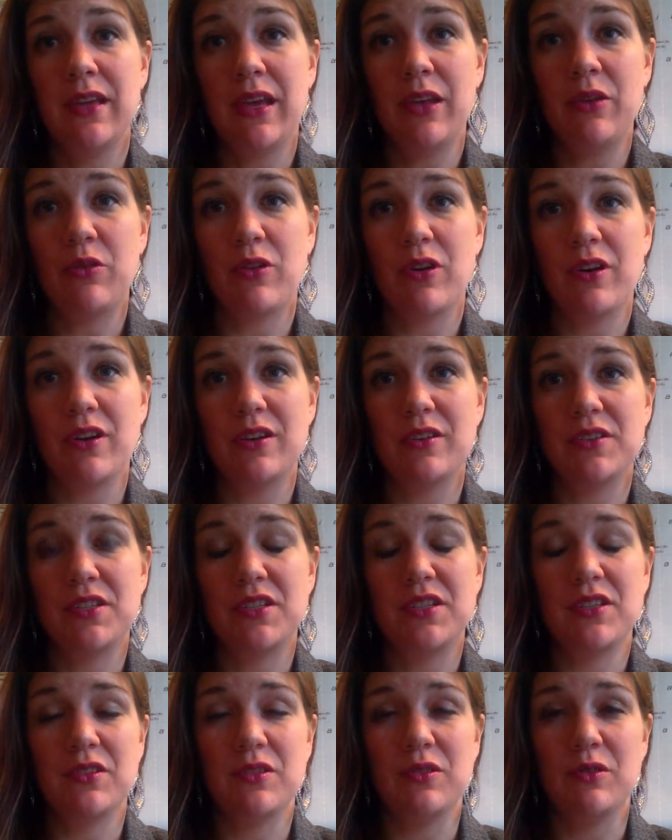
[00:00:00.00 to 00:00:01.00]
in order
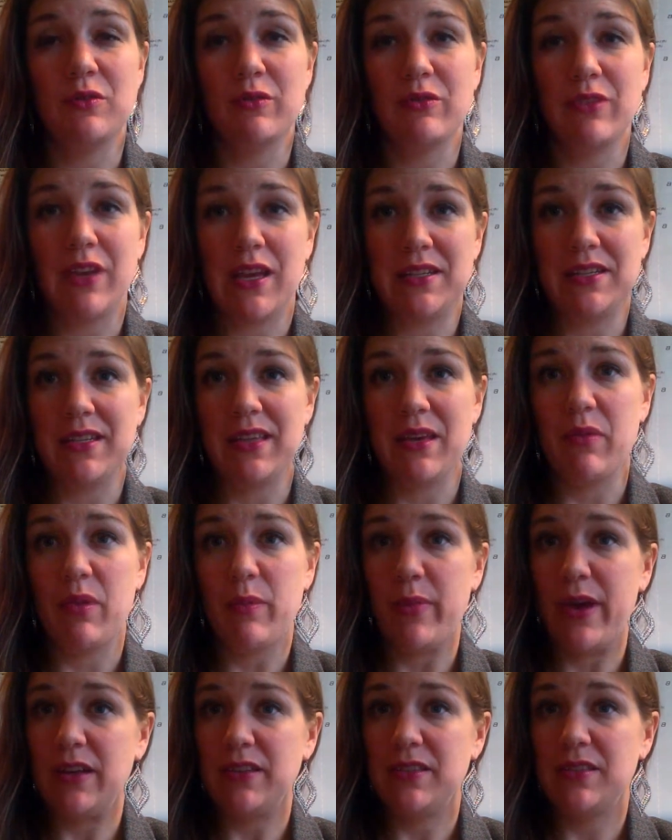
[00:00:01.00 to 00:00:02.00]
to relate to them
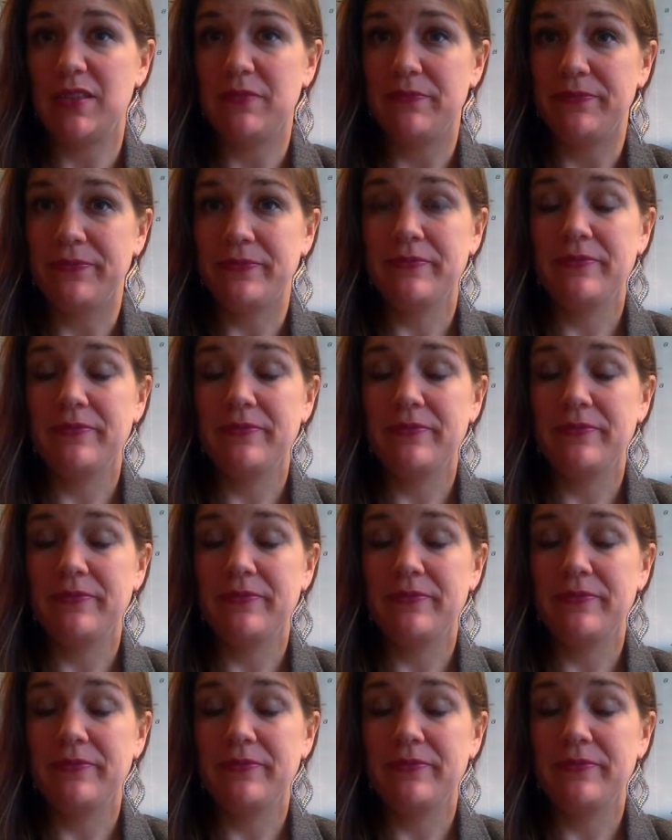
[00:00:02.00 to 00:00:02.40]
the best.